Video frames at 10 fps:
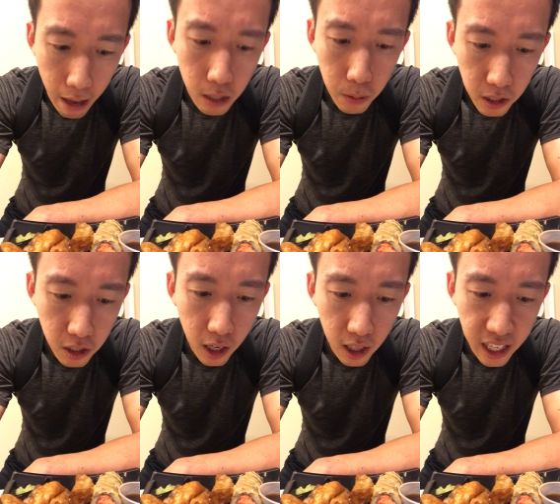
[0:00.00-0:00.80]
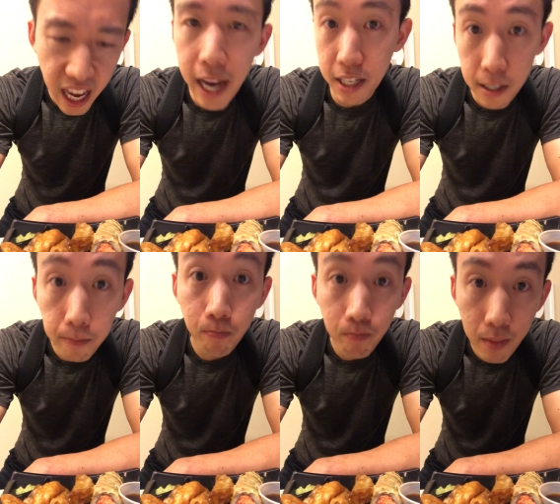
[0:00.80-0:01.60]
it's pretty solid 8.
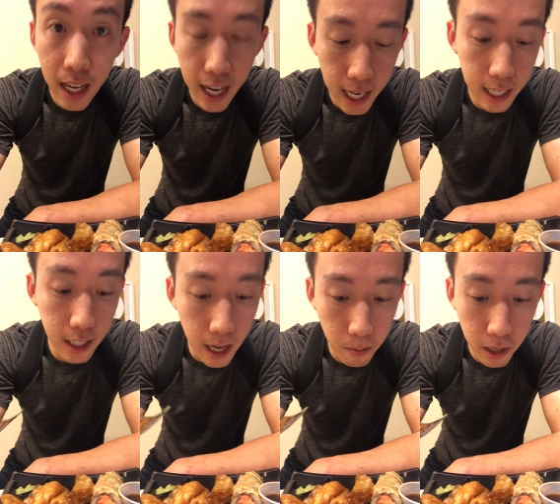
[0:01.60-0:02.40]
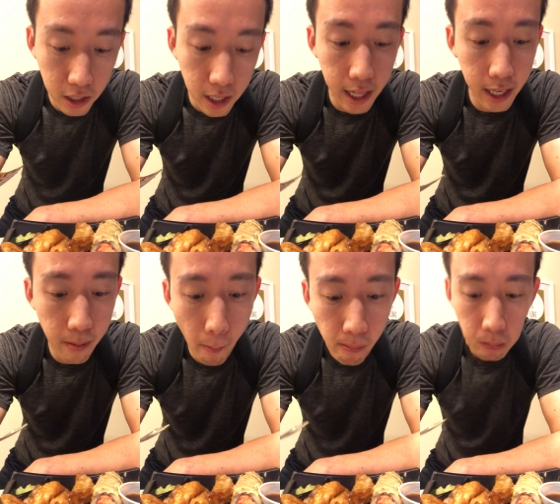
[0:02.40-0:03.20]
8 out of 10, pretty solid.